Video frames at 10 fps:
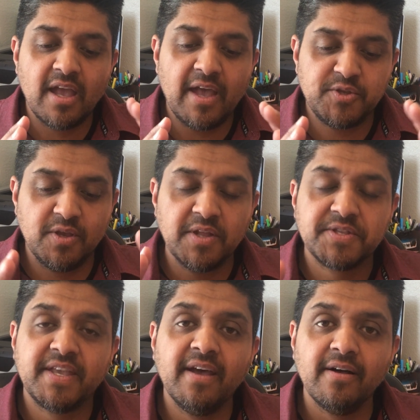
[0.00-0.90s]
as you can
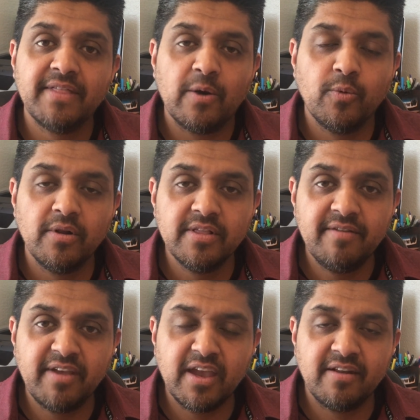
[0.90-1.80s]
tell, that we're
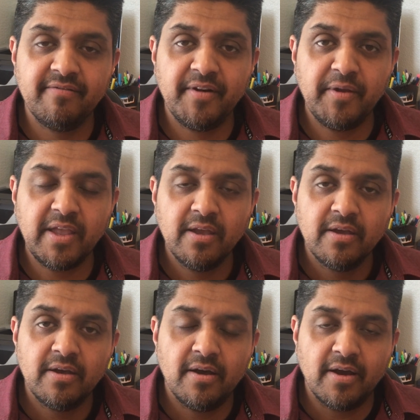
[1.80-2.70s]
living in a very
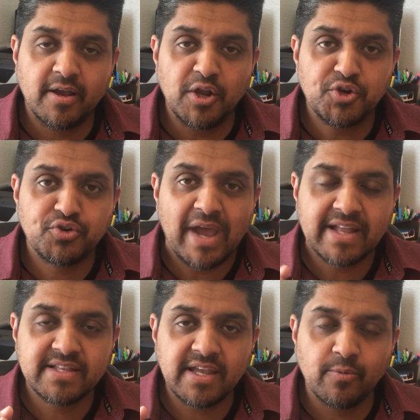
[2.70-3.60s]

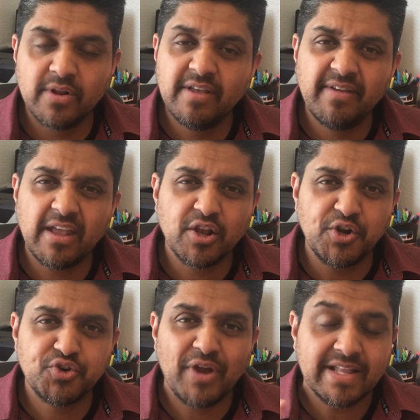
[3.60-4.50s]
we're living in
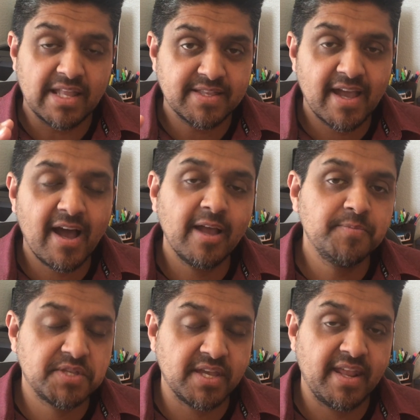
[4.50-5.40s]
contracted
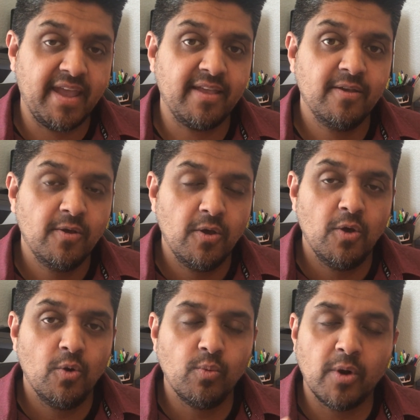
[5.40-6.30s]
times today,
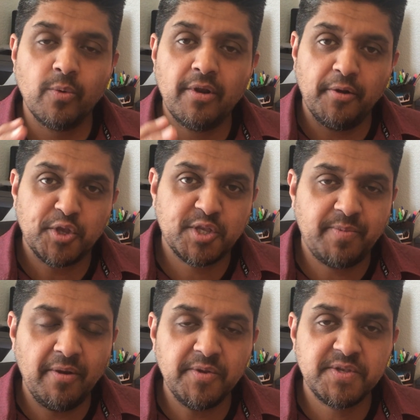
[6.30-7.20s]
where we are
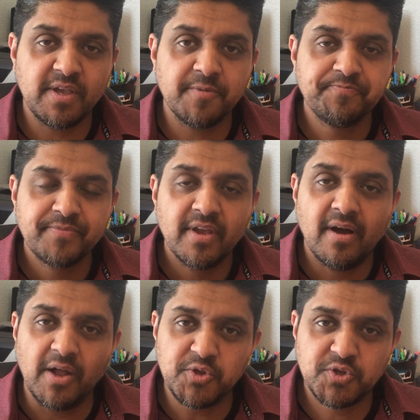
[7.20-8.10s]
experiencing
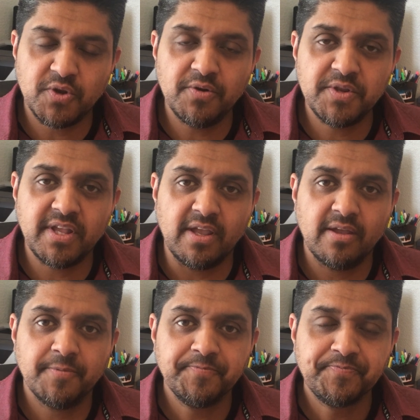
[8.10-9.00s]
uncertainty,